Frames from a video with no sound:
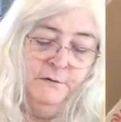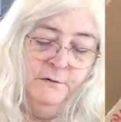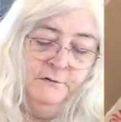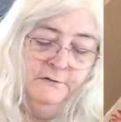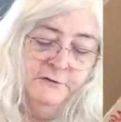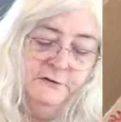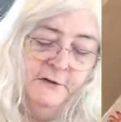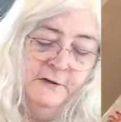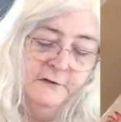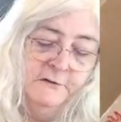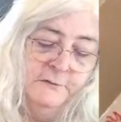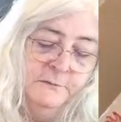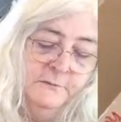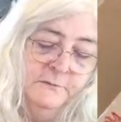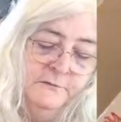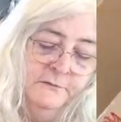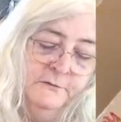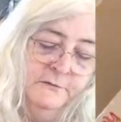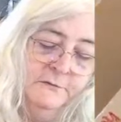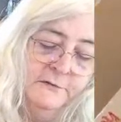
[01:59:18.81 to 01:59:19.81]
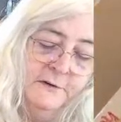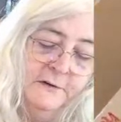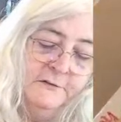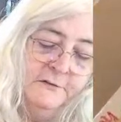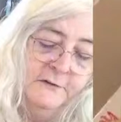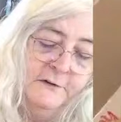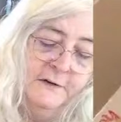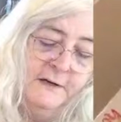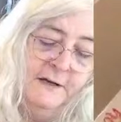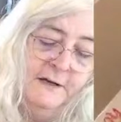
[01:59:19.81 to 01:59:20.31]

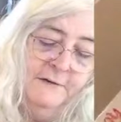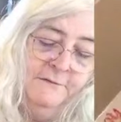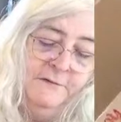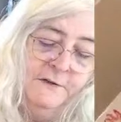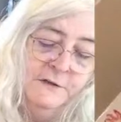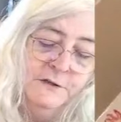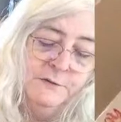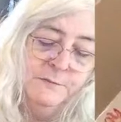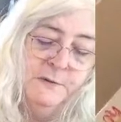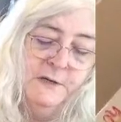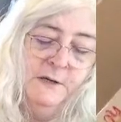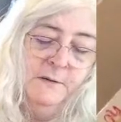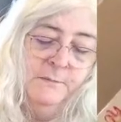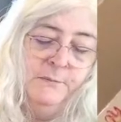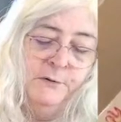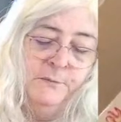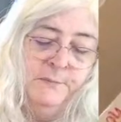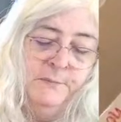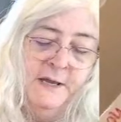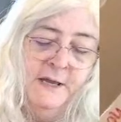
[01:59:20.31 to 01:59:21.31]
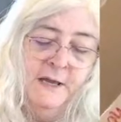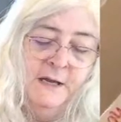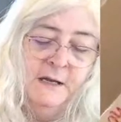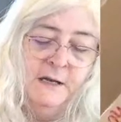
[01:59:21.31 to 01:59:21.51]
6.5-inch paper pack.